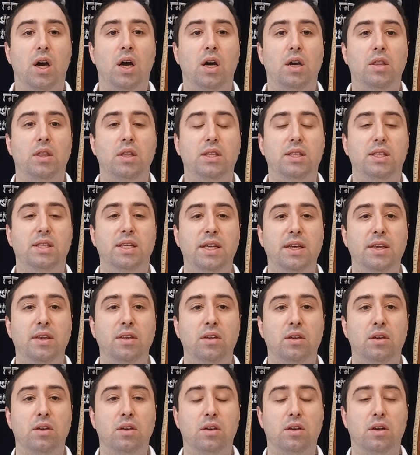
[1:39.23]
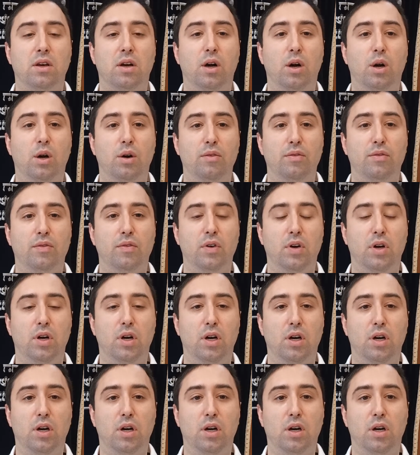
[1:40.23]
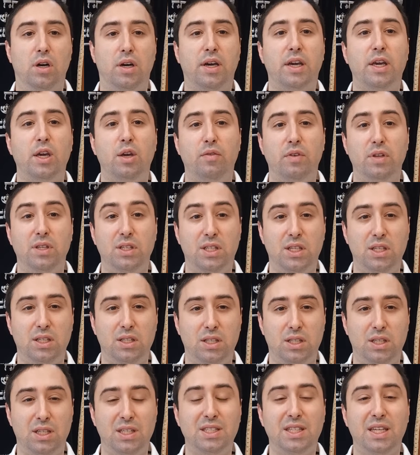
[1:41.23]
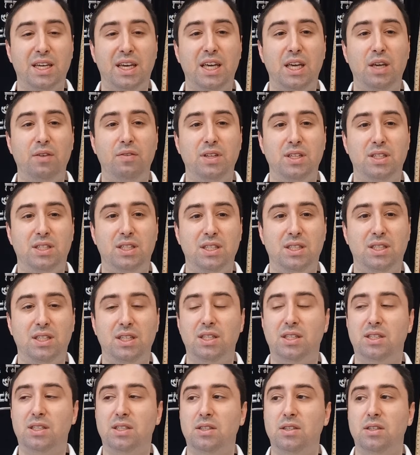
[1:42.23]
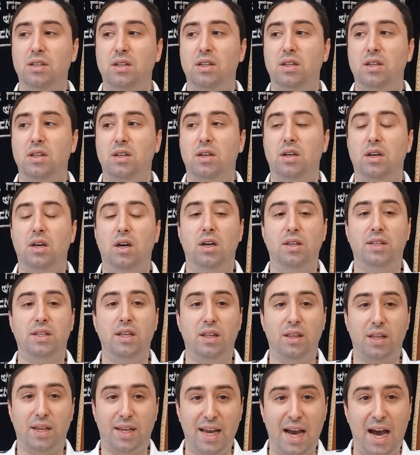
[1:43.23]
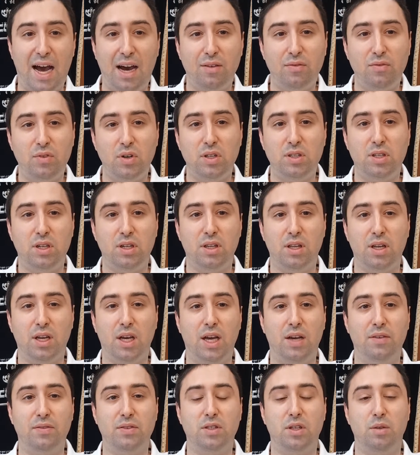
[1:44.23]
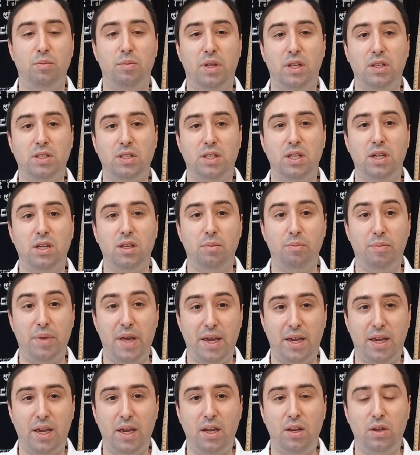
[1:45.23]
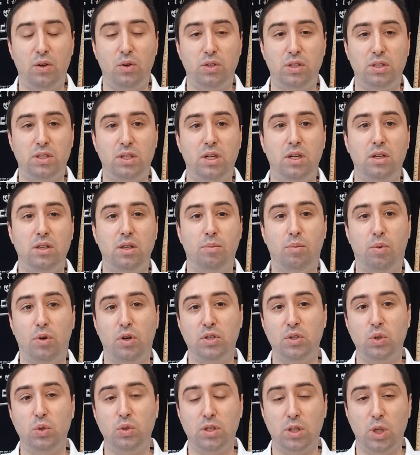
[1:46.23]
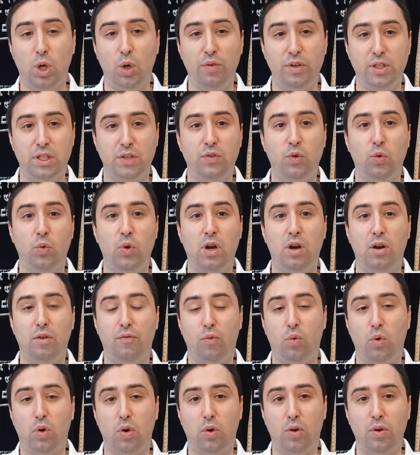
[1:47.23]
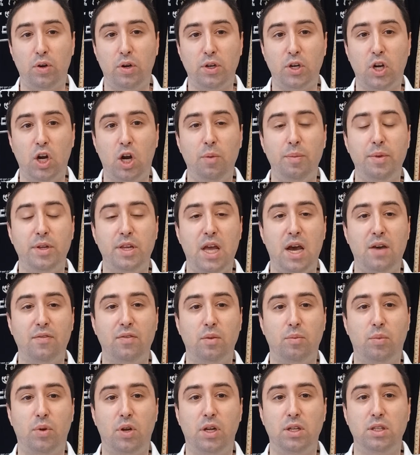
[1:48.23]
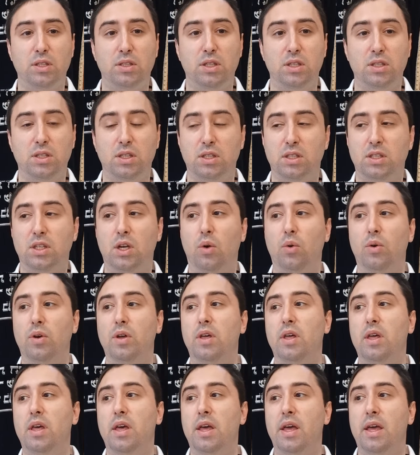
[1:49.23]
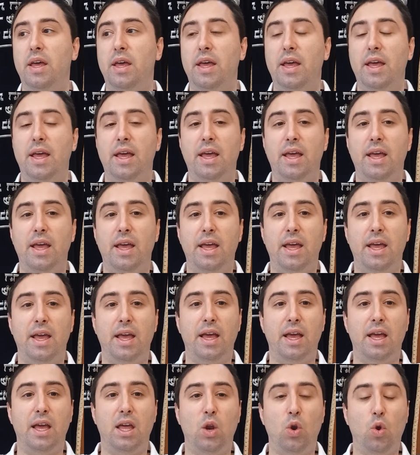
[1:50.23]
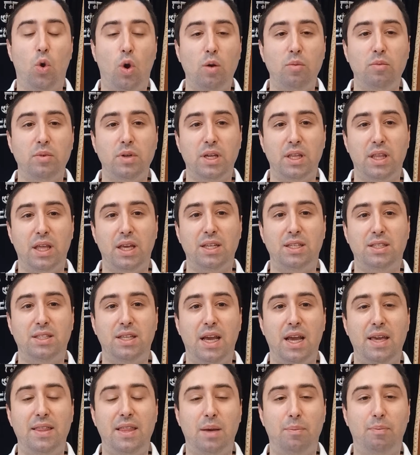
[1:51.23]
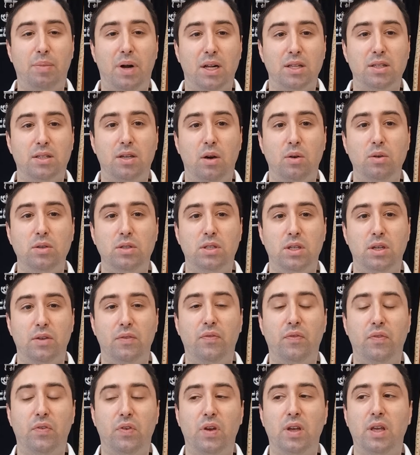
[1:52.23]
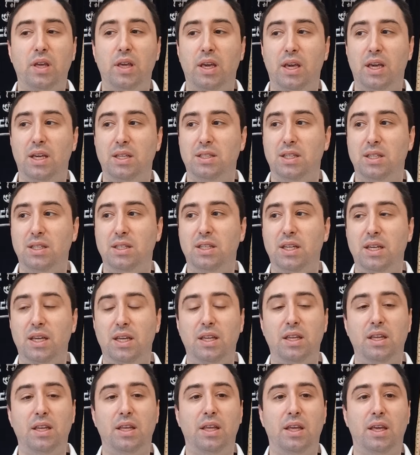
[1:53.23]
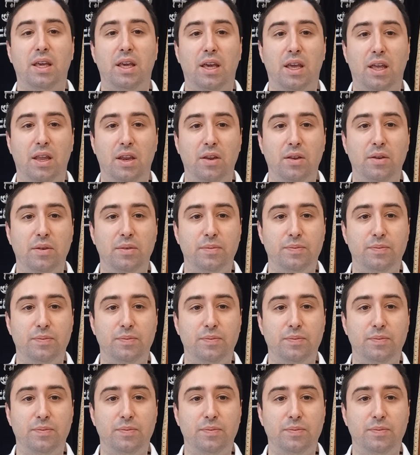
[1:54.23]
the din of chayiv in tzitzis. Is the chayiv in tzitzis din on the gavra or din on the chafsa? I mean, is it din on the beged or is it din on the person who's lovish? If you wear a 4-corner garment, you have to put on tzitzis. So normally they say that Baal Tosef is a din in